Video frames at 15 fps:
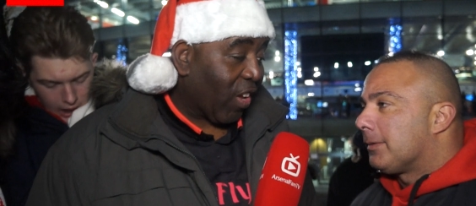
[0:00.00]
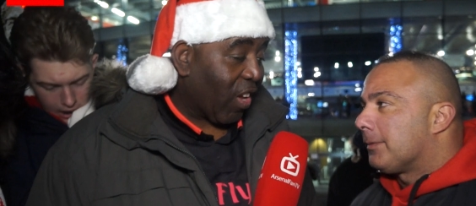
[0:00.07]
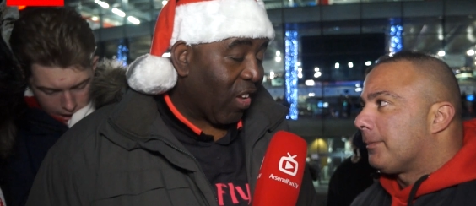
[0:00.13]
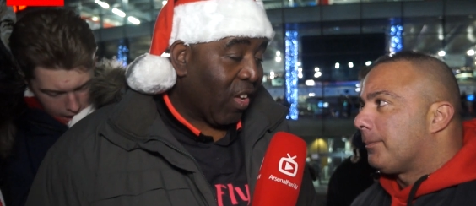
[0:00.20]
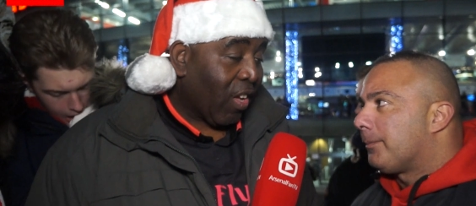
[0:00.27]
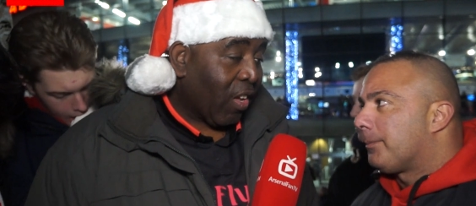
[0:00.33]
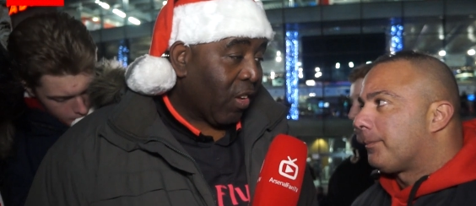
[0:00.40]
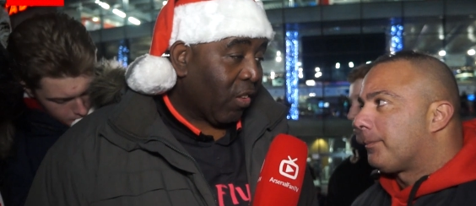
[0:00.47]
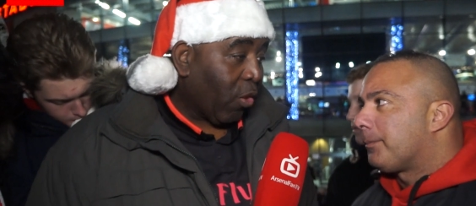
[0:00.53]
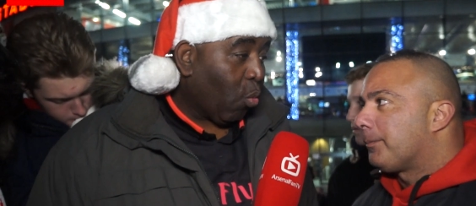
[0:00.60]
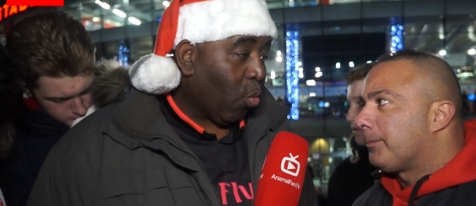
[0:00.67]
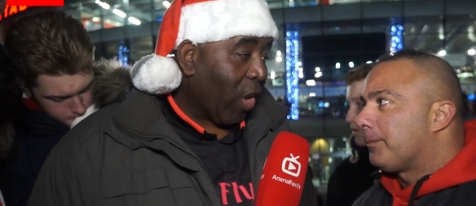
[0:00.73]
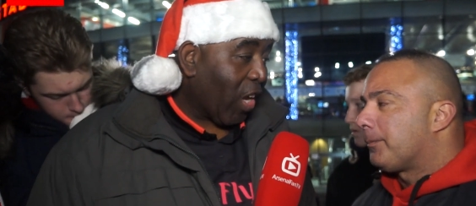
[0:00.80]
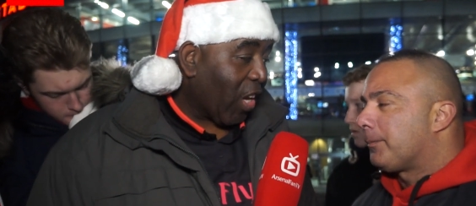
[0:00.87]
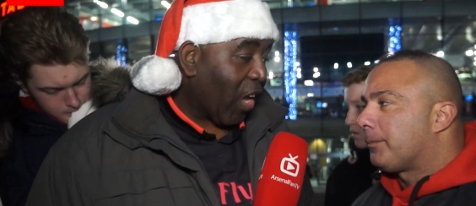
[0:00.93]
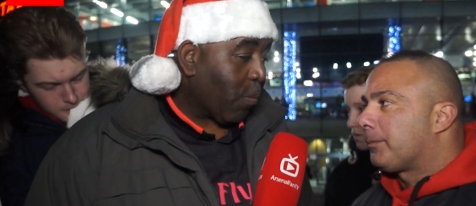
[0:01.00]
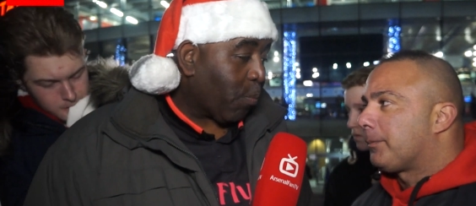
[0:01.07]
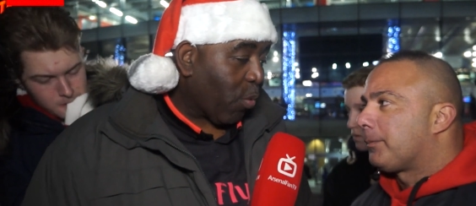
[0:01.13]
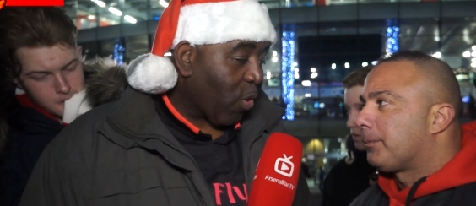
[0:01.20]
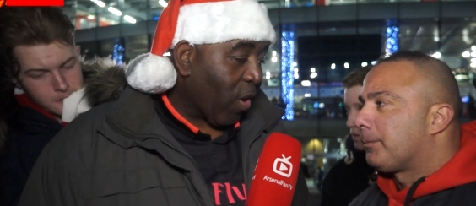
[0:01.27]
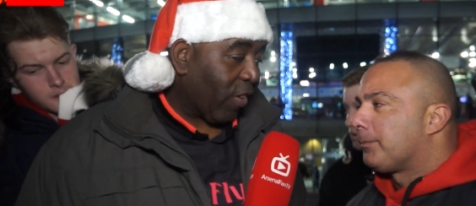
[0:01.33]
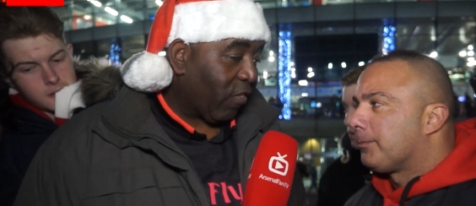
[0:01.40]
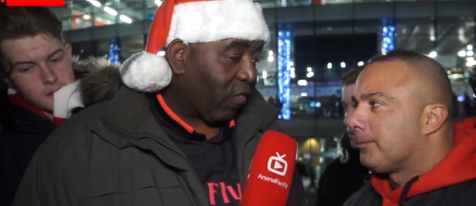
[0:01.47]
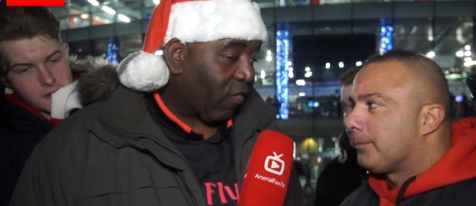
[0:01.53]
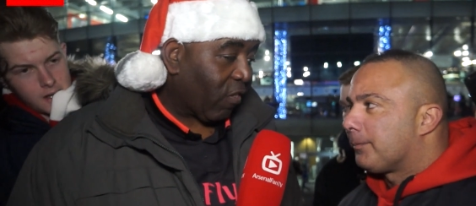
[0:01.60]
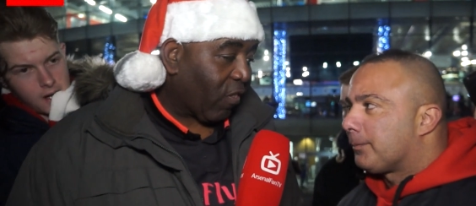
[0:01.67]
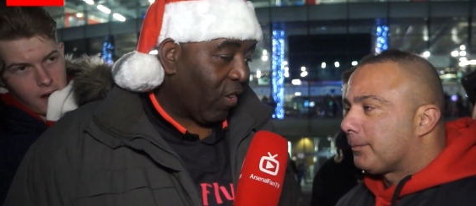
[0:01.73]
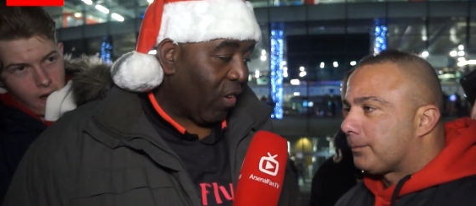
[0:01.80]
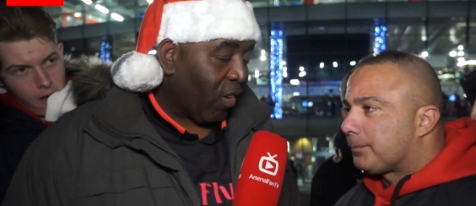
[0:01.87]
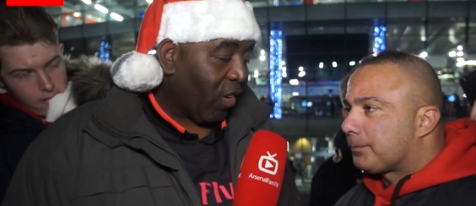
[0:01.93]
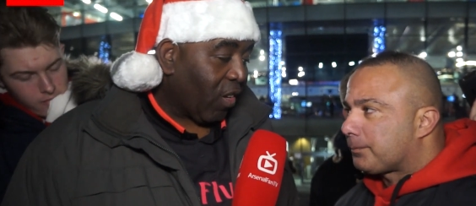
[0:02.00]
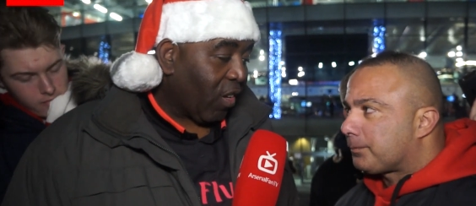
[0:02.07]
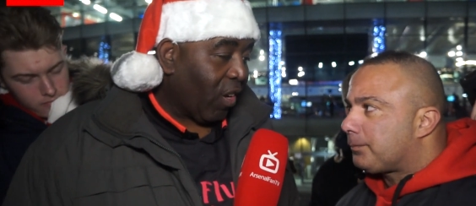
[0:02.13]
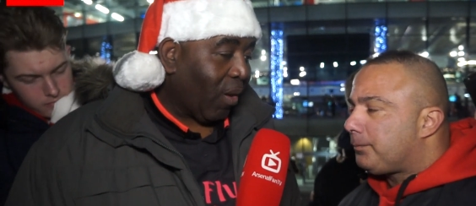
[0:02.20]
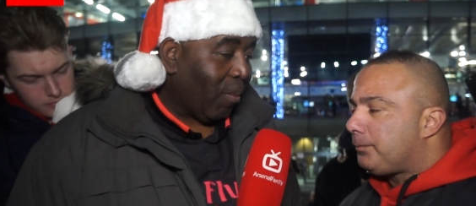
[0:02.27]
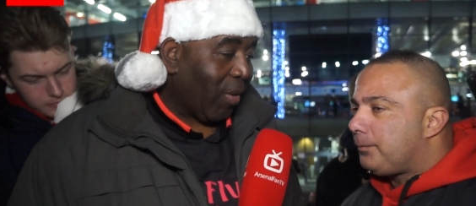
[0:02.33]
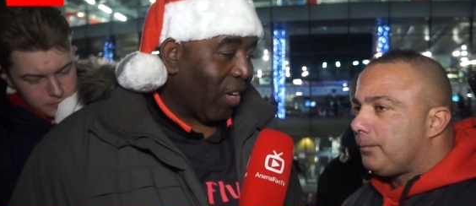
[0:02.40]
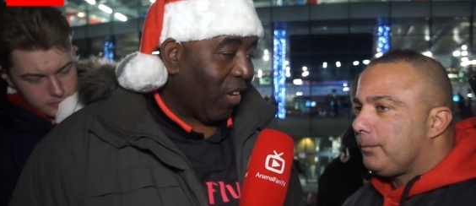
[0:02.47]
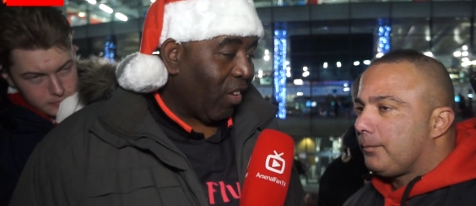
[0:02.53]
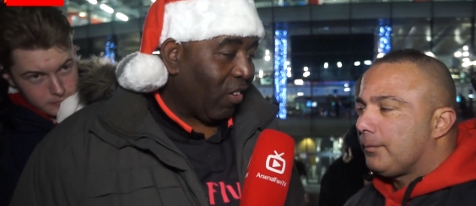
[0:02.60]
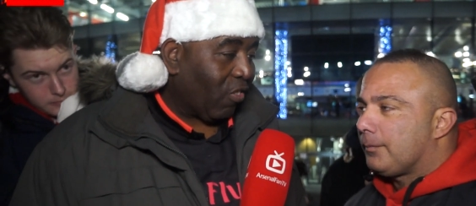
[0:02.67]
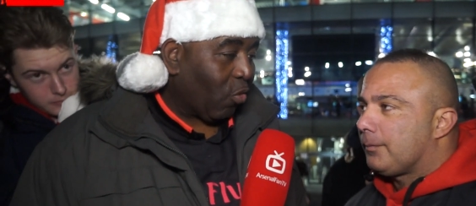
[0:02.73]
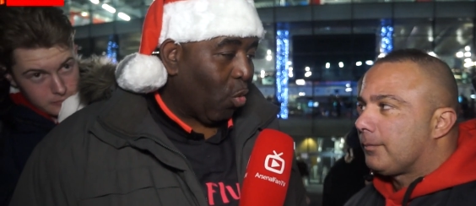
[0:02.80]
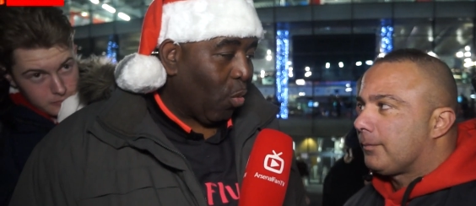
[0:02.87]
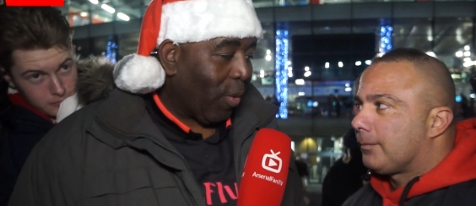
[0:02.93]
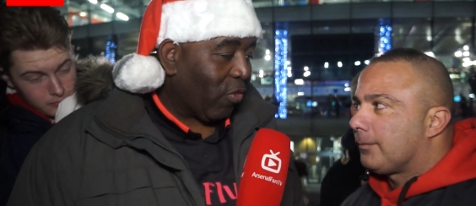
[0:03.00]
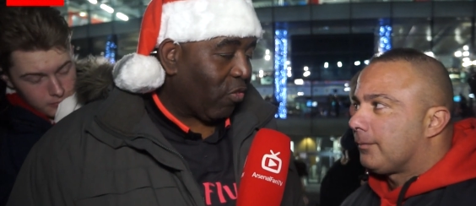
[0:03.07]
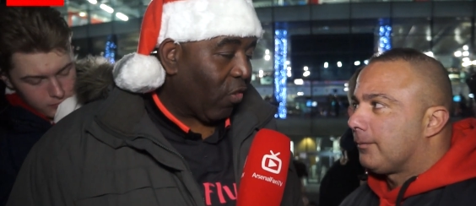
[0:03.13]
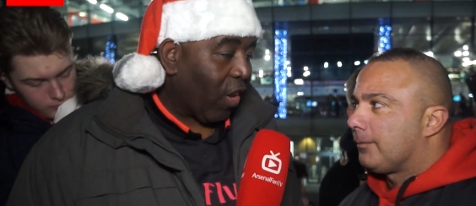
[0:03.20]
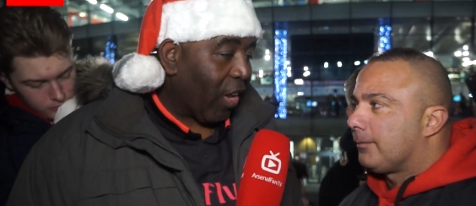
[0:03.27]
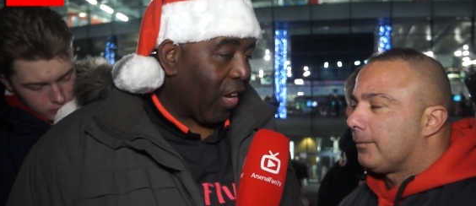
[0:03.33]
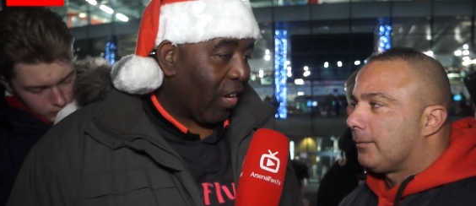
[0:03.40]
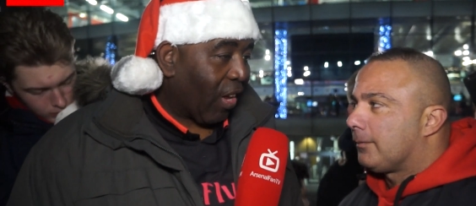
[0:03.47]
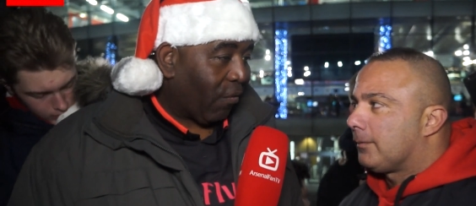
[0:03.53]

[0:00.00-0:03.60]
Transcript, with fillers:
Speaker 1: the way they press. You know what I mean? It's almost like in